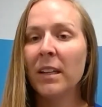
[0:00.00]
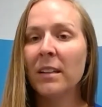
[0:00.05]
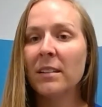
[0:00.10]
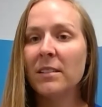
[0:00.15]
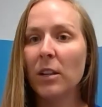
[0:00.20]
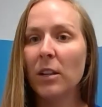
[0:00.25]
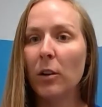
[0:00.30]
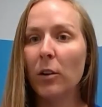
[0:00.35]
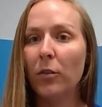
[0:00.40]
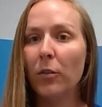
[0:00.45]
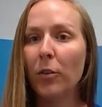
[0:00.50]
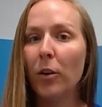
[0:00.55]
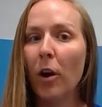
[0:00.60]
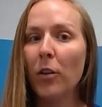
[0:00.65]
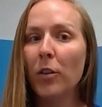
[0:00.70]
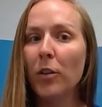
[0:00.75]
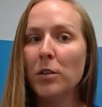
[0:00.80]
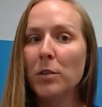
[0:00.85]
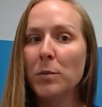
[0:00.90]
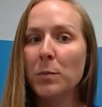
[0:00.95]
So for
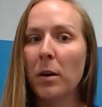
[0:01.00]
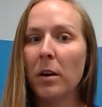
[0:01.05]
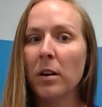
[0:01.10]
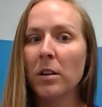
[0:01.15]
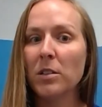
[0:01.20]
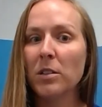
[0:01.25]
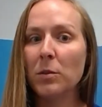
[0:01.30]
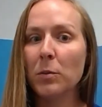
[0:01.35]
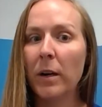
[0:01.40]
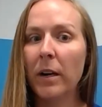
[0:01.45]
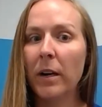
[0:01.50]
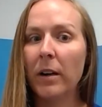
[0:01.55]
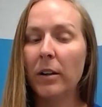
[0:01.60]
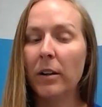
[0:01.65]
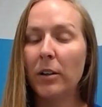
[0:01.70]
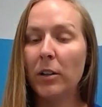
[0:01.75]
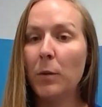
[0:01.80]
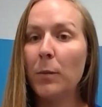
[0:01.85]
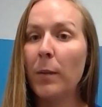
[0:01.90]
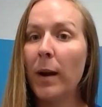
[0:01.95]
all those parts where
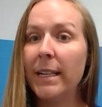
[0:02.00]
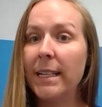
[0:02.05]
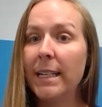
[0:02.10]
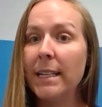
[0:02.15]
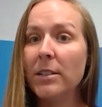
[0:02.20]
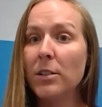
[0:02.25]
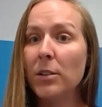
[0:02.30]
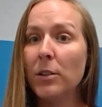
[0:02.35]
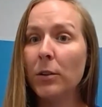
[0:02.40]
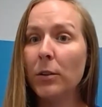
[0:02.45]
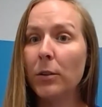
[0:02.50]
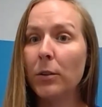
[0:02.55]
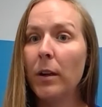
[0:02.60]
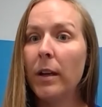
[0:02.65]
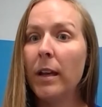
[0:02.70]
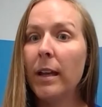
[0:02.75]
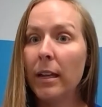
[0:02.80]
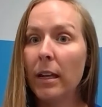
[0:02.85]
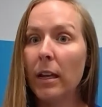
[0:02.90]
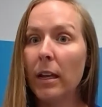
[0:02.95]
you might need to,
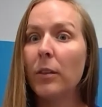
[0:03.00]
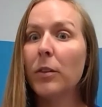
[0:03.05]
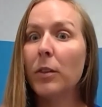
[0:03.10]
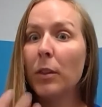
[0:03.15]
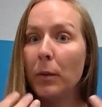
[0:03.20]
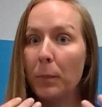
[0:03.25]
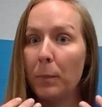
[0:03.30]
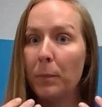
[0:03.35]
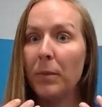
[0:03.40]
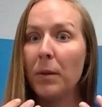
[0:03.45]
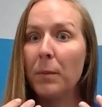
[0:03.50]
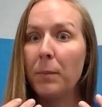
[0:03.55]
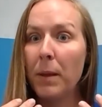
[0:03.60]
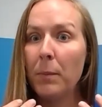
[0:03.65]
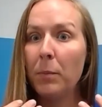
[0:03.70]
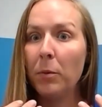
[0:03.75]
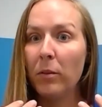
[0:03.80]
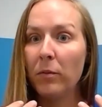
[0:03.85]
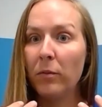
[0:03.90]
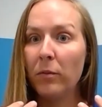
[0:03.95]
the
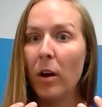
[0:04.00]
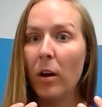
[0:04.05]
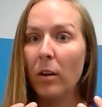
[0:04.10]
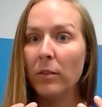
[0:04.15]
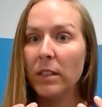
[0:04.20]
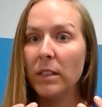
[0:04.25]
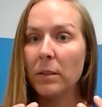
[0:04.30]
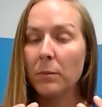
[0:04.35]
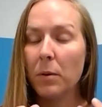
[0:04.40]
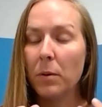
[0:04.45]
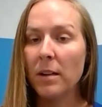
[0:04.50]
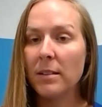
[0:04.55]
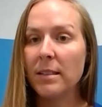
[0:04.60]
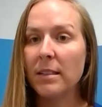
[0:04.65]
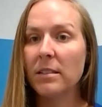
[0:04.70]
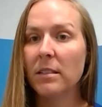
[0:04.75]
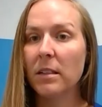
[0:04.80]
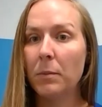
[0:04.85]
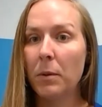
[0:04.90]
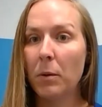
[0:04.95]
people involved in the
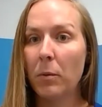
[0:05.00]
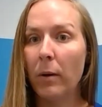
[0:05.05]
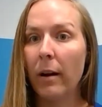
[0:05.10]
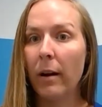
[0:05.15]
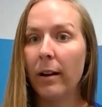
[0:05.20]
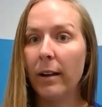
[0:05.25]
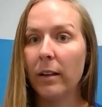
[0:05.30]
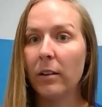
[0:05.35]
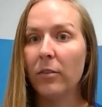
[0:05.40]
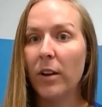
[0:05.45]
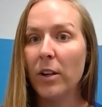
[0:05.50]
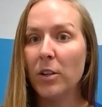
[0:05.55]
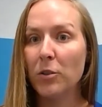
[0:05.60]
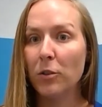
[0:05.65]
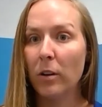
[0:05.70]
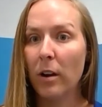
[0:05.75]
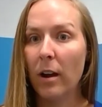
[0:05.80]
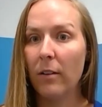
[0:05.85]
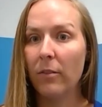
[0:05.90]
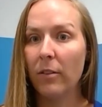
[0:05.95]
process could be wearing a facial
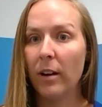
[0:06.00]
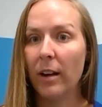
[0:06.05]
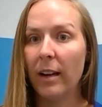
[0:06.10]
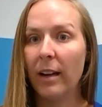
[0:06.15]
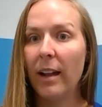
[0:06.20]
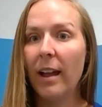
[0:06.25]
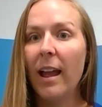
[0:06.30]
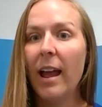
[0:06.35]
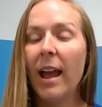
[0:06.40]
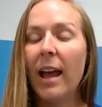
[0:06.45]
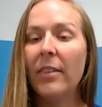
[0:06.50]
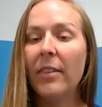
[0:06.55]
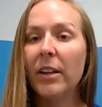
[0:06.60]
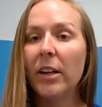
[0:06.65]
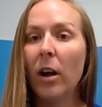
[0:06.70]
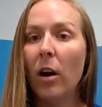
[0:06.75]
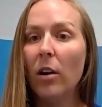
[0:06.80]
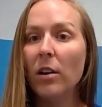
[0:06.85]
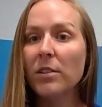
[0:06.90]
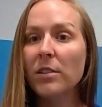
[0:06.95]
covering, and then
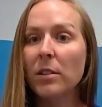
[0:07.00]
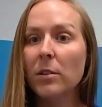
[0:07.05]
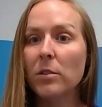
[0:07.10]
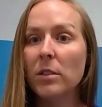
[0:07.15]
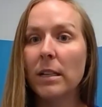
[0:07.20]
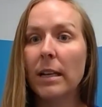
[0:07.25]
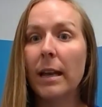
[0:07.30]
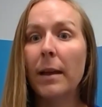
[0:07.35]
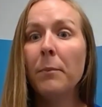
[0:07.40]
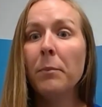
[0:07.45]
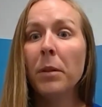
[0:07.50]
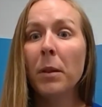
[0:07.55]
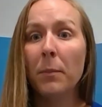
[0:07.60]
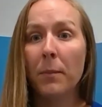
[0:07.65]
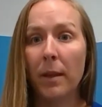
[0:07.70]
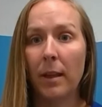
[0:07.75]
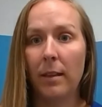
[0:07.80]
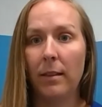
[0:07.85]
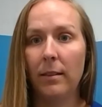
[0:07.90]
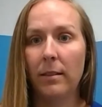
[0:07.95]
also to
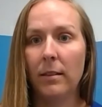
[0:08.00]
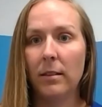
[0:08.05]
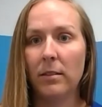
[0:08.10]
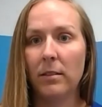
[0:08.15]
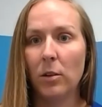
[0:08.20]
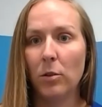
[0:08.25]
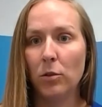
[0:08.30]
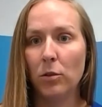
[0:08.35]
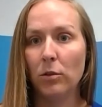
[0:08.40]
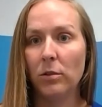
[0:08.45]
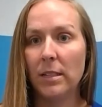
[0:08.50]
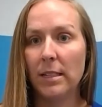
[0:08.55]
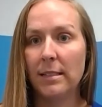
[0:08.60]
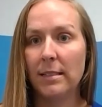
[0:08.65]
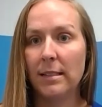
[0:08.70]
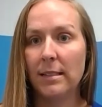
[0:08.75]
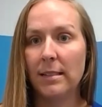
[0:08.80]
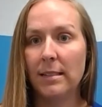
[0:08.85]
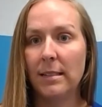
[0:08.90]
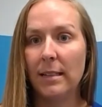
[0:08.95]
implement the social
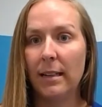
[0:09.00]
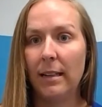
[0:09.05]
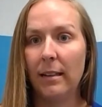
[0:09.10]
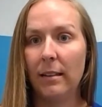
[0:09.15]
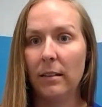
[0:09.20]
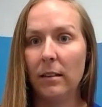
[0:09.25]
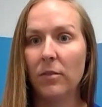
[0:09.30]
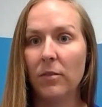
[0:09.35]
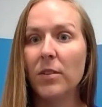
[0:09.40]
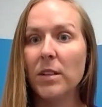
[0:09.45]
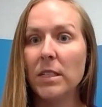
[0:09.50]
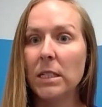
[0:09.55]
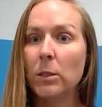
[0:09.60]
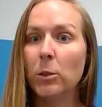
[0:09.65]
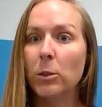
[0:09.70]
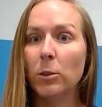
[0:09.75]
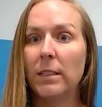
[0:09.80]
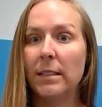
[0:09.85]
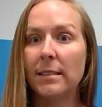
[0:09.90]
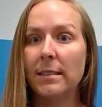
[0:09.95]
distancing, the
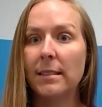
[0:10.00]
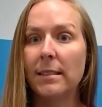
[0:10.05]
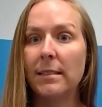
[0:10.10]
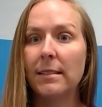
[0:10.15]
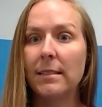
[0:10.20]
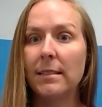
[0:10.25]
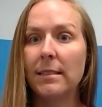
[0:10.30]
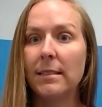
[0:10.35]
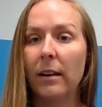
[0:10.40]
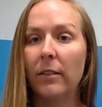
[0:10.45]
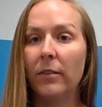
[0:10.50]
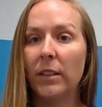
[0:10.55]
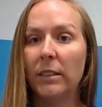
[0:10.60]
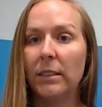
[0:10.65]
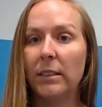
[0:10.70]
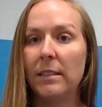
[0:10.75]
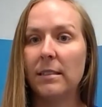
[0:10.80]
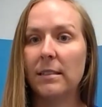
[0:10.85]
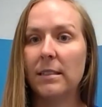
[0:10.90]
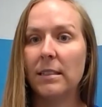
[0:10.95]
physical distancing of at
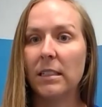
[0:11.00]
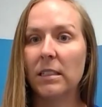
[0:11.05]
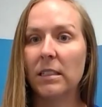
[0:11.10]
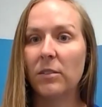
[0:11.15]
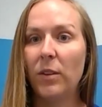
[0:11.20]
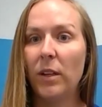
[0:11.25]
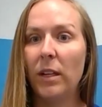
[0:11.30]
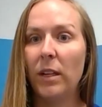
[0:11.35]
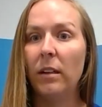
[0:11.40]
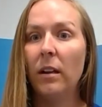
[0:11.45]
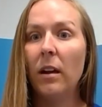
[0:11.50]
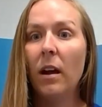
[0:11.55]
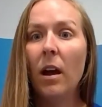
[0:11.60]
least 6 feet